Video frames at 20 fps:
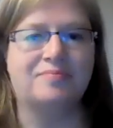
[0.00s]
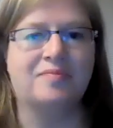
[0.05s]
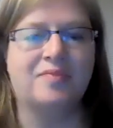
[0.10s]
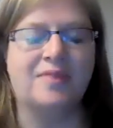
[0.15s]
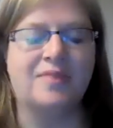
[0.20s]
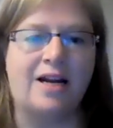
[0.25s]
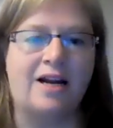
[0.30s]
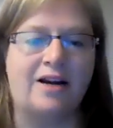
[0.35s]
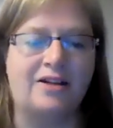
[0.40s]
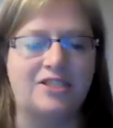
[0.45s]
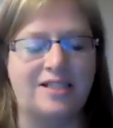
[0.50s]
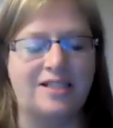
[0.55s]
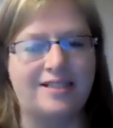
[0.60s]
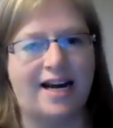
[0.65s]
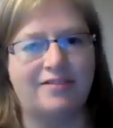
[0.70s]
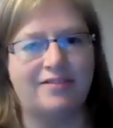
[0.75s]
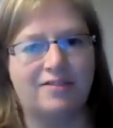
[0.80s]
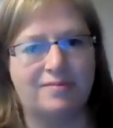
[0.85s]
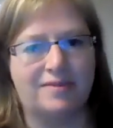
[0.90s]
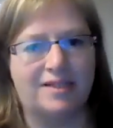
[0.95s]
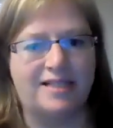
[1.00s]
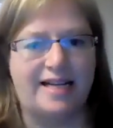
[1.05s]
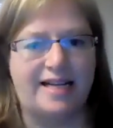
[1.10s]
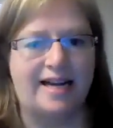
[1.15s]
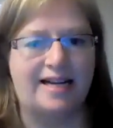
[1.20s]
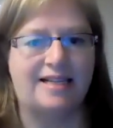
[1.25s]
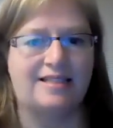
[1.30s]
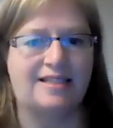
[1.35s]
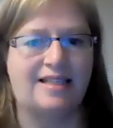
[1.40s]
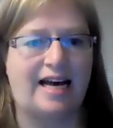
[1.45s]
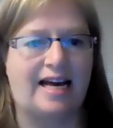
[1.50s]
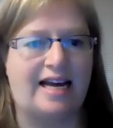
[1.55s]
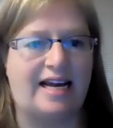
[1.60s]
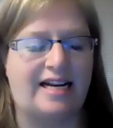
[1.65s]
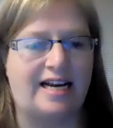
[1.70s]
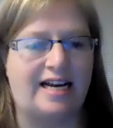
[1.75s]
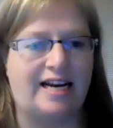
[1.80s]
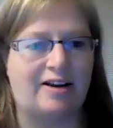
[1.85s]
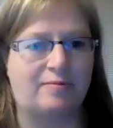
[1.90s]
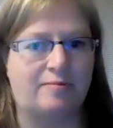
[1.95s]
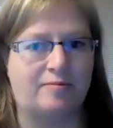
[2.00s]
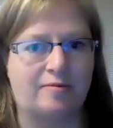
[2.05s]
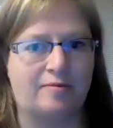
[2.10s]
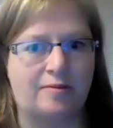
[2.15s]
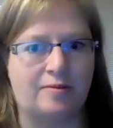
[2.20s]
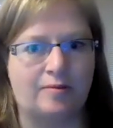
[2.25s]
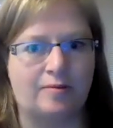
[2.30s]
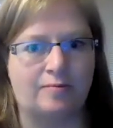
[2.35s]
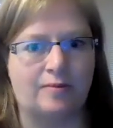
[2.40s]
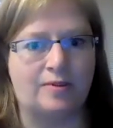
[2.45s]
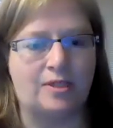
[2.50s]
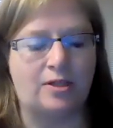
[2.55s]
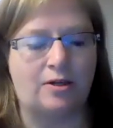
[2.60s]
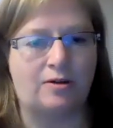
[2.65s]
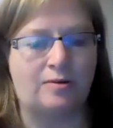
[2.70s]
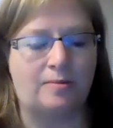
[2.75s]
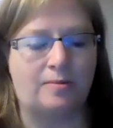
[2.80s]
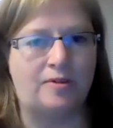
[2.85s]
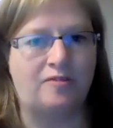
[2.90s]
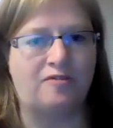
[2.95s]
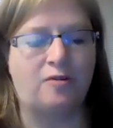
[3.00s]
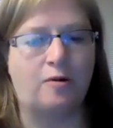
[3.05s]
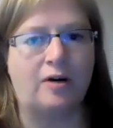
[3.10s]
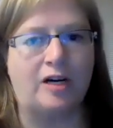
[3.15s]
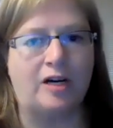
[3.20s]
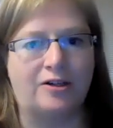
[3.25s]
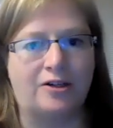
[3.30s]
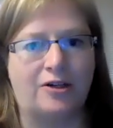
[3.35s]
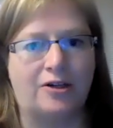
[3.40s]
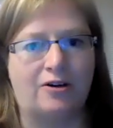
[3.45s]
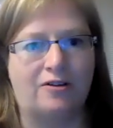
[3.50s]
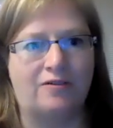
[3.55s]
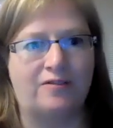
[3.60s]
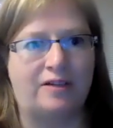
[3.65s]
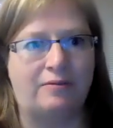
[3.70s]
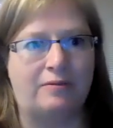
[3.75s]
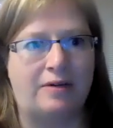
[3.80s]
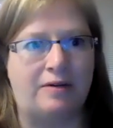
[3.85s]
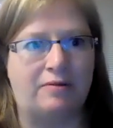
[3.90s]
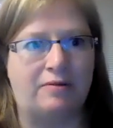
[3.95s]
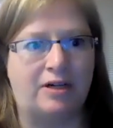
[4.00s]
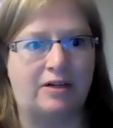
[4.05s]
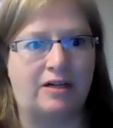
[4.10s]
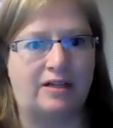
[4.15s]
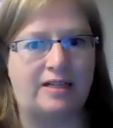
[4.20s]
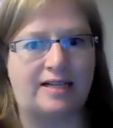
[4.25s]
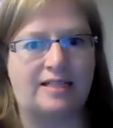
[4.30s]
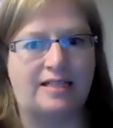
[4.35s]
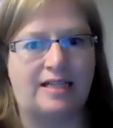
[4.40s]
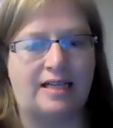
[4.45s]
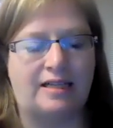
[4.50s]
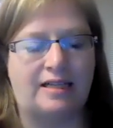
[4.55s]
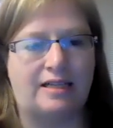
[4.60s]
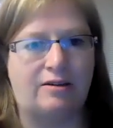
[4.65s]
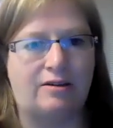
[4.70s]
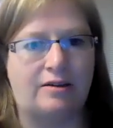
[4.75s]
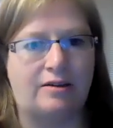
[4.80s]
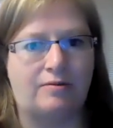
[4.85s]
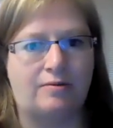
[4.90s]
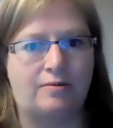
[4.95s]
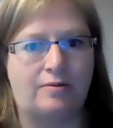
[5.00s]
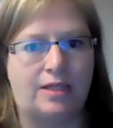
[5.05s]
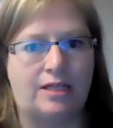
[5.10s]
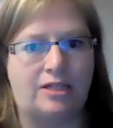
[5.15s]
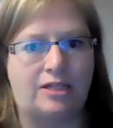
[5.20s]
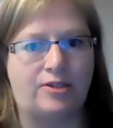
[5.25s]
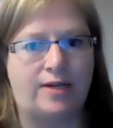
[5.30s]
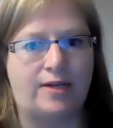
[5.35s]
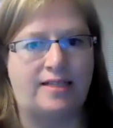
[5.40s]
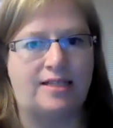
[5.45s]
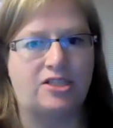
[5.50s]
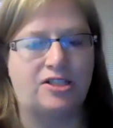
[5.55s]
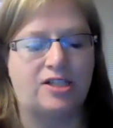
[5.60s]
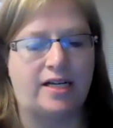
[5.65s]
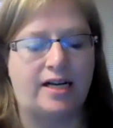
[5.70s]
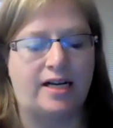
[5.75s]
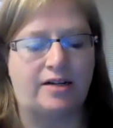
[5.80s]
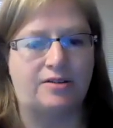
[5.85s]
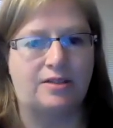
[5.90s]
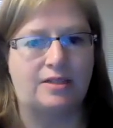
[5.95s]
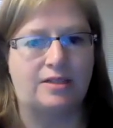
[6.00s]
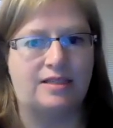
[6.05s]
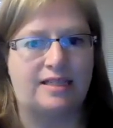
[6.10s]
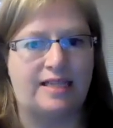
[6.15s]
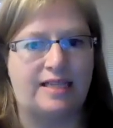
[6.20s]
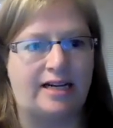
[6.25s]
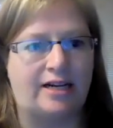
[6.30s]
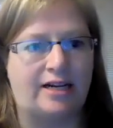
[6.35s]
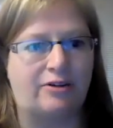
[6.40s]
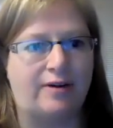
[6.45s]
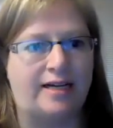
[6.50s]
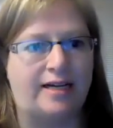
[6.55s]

And I'll just add from the data side. So before COVID, we were collecting the transition house data